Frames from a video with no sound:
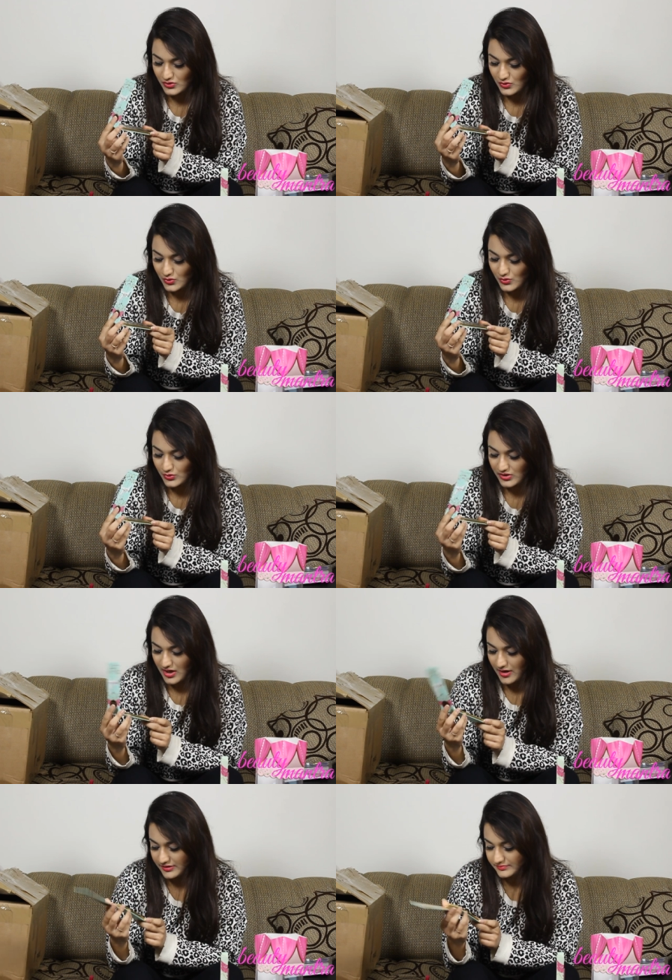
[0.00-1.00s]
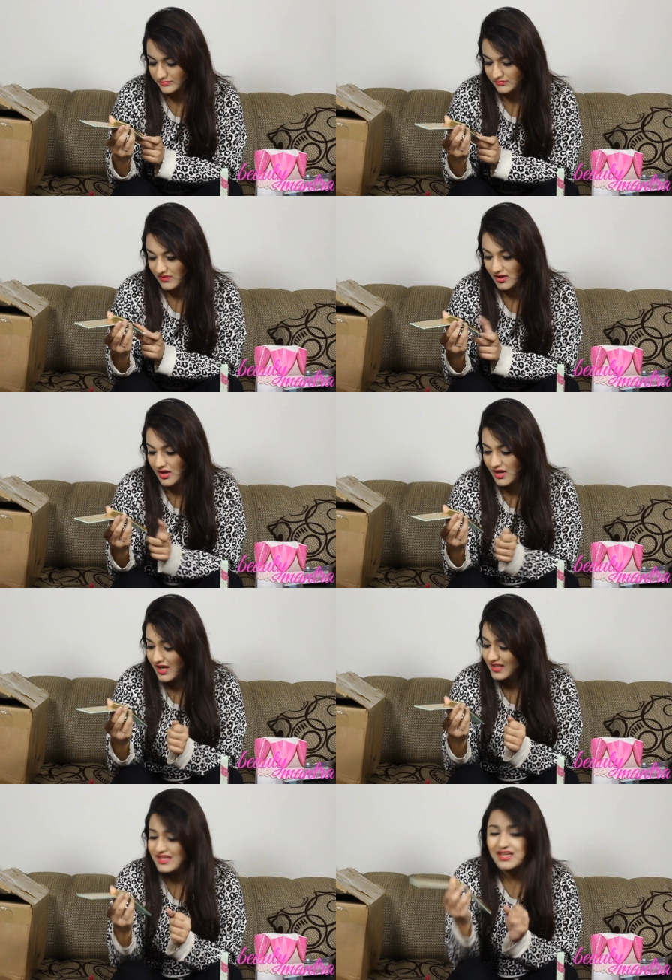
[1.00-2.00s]
So yeah,
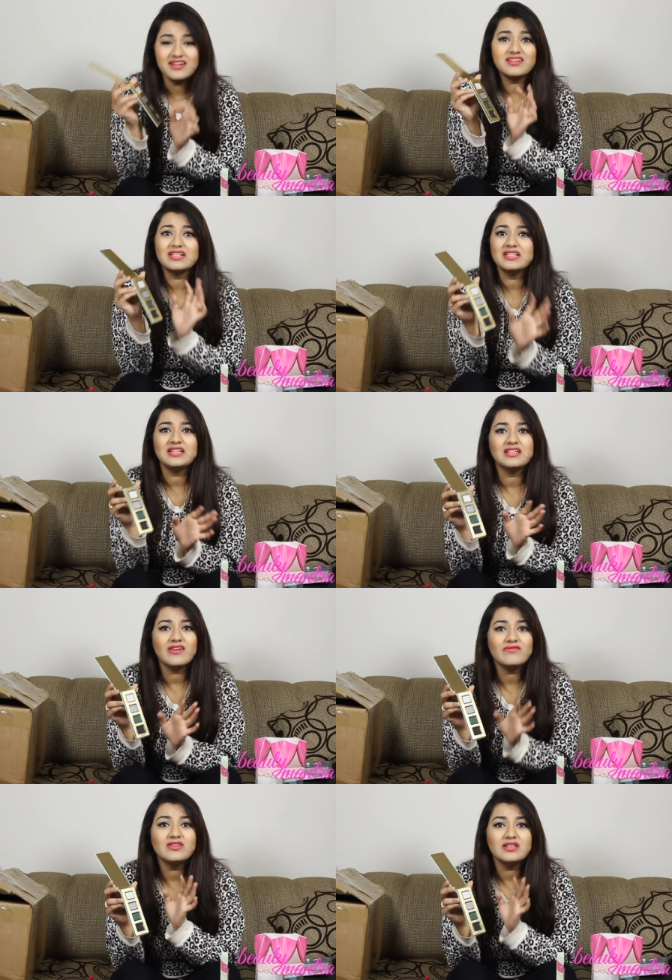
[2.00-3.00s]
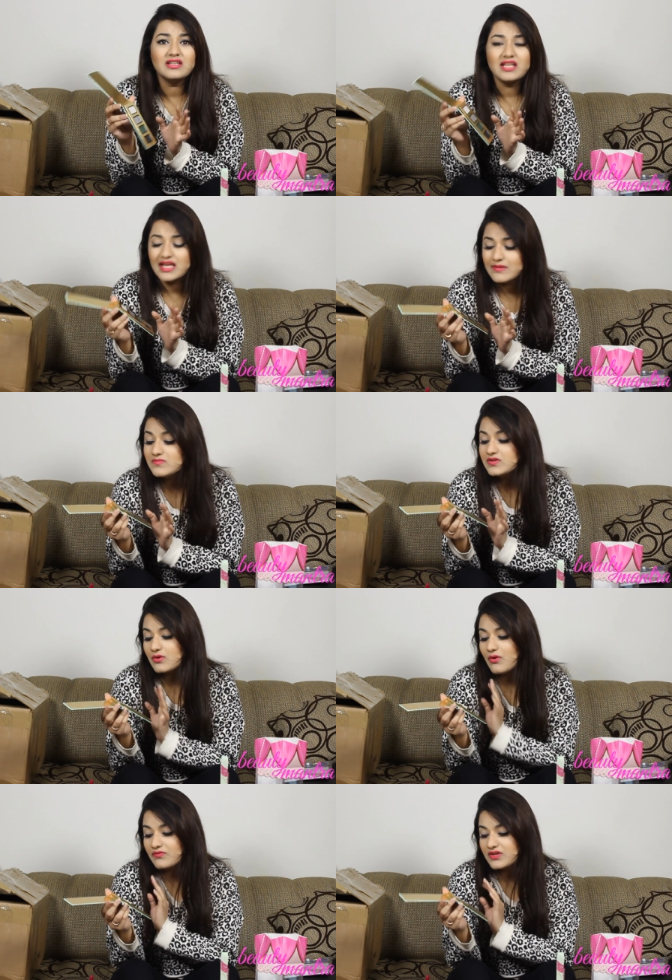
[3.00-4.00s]
I think I really love the names
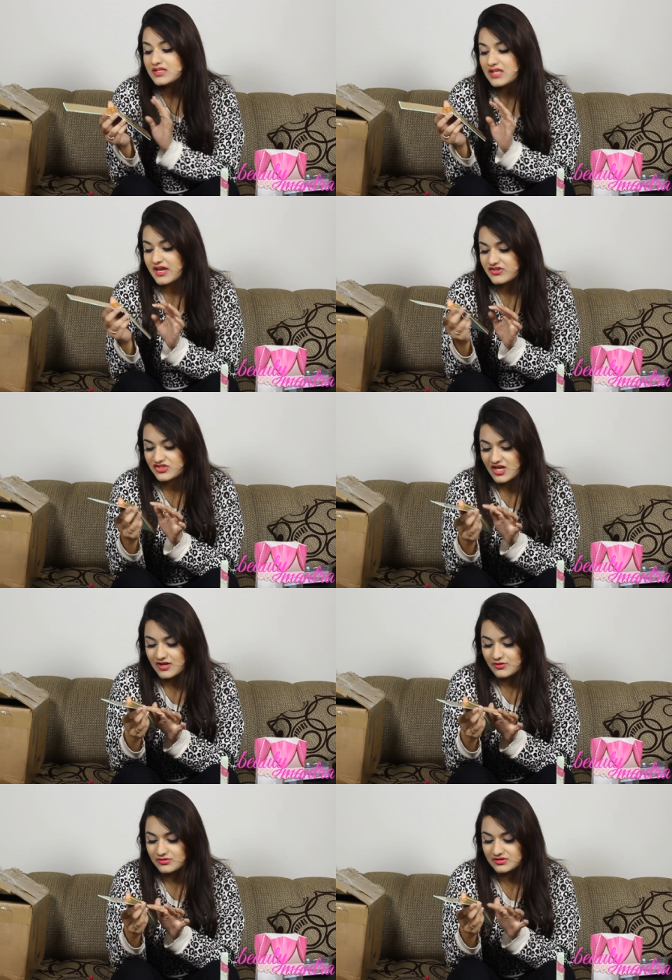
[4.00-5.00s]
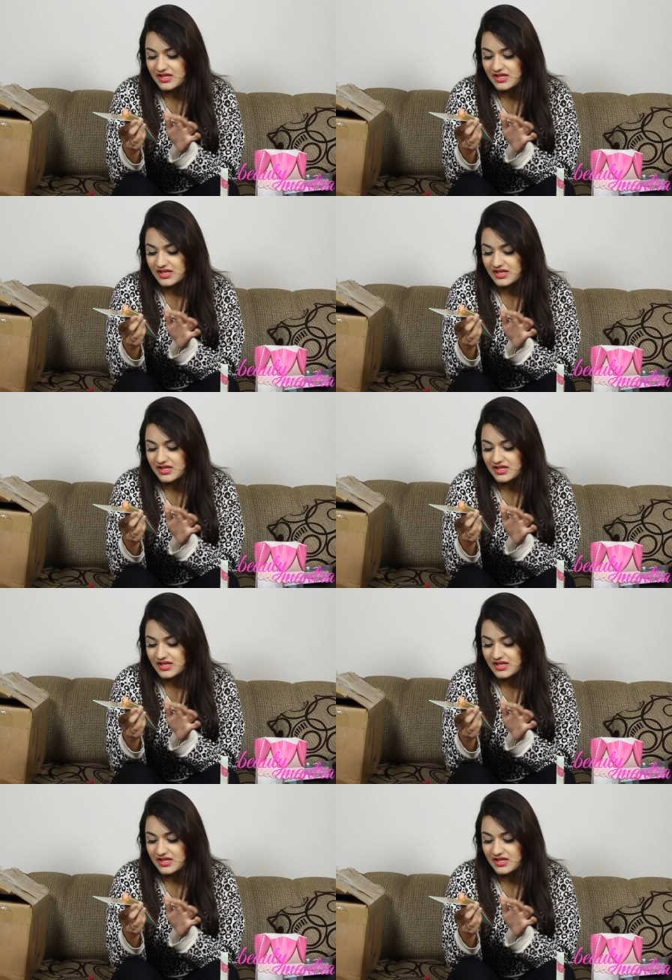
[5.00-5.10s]
of these eyeshadows.